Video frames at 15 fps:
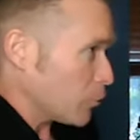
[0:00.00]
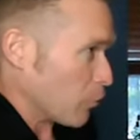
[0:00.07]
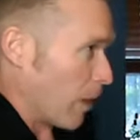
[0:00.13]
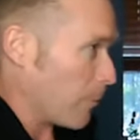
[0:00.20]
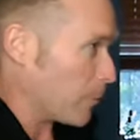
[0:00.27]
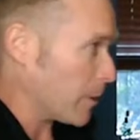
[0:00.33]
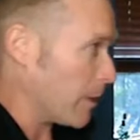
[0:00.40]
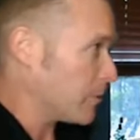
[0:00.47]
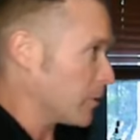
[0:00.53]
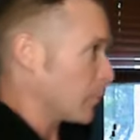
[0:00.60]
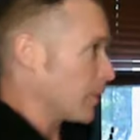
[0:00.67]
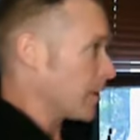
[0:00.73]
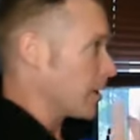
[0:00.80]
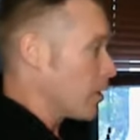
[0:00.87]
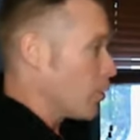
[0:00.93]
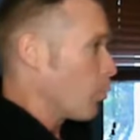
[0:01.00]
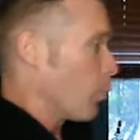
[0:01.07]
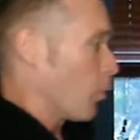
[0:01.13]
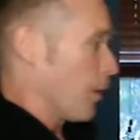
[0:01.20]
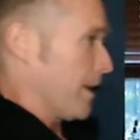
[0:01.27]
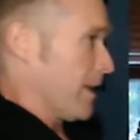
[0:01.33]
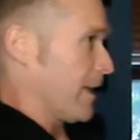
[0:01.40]
drop what I'm doing,
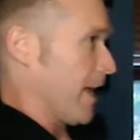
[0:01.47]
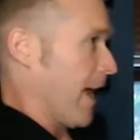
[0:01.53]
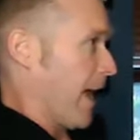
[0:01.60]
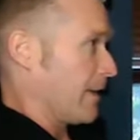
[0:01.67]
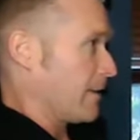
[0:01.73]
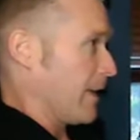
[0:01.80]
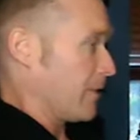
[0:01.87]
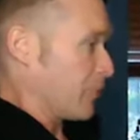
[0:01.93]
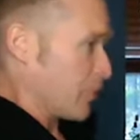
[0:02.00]
what do you got?